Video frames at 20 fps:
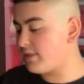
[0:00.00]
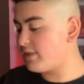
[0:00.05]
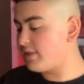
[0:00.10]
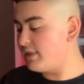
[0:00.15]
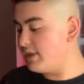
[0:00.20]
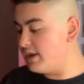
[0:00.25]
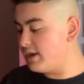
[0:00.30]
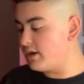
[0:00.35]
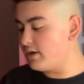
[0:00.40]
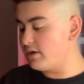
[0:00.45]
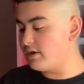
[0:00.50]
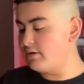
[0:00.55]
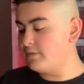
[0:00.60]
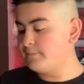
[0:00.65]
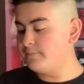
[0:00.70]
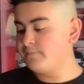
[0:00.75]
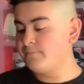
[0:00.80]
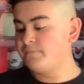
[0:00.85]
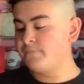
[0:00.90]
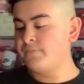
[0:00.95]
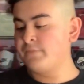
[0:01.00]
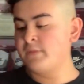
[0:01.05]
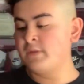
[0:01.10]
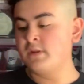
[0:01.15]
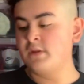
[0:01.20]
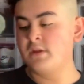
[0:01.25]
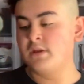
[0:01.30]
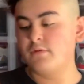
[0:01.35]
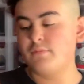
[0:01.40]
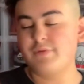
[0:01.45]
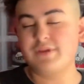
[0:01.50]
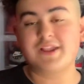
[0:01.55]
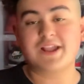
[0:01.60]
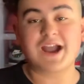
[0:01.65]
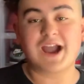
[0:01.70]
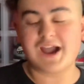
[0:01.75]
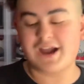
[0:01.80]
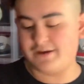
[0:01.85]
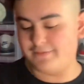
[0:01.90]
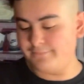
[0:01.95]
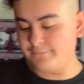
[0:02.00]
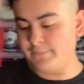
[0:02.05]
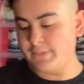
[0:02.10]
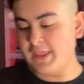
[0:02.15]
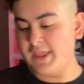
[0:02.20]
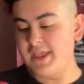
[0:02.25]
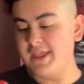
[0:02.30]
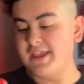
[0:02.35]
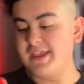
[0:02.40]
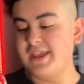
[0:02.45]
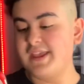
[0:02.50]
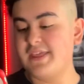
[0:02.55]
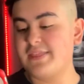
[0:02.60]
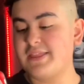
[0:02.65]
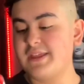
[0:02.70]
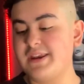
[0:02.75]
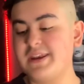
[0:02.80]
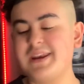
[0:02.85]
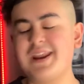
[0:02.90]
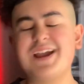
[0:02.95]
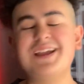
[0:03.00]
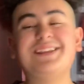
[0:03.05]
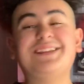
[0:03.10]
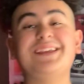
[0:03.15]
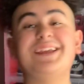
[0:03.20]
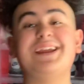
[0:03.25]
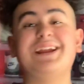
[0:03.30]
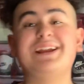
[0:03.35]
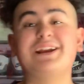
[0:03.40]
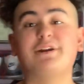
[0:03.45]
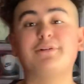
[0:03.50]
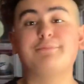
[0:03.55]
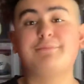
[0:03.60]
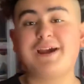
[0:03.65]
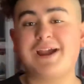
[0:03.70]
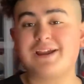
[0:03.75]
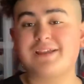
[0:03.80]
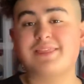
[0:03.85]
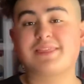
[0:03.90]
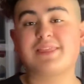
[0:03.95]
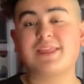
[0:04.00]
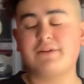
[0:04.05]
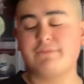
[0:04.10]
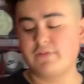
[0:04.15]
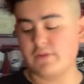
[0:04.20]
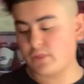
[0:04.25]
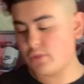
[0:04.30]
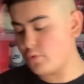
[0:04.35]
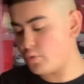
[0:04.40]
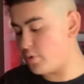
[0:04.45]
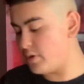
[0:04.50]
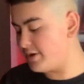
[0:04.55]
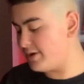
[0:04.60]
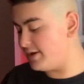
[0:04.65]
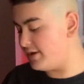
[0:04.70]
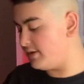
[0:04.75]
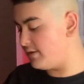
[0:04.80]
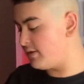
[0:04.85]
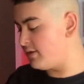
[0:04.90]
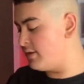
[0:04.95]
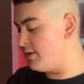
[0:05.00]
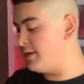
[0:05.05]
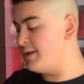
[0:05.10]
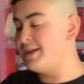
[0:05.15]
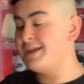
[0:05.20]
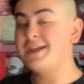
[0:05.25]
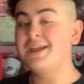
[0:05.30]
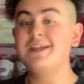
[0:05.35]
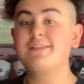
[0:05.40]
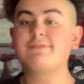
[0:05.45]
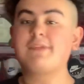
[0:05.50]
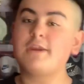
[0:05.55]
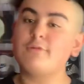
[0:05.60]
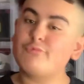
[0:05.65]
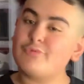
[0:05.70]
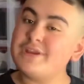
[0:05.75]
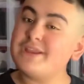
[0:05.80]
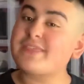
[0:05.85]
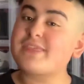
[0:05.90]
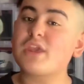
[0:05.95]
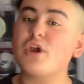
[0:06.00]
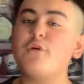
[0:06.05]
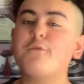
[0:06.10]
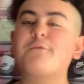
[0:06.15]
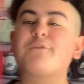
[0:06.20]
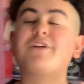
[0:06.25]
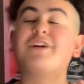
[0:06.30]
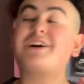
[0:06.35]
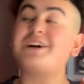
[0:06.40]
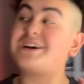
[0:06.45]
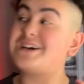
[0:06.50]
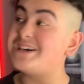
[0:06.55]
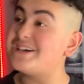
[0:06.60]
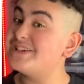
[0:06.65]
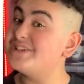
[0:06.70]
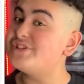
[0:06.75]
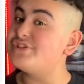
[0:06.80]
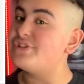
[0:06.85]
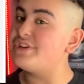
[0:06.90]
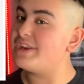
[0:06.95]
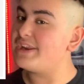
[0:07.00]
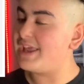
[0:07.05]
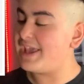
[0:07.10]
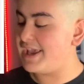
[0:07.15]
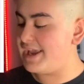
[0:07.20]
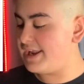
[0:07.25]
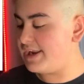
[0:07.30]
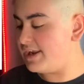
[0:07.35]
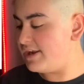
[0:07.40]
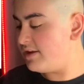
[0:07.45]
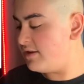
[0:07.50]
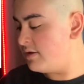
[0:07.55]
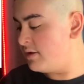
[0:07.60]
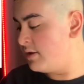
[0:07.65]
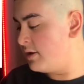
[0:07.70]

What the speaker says: sneaker we got is the Nike Air Max 720s. They retail for $180,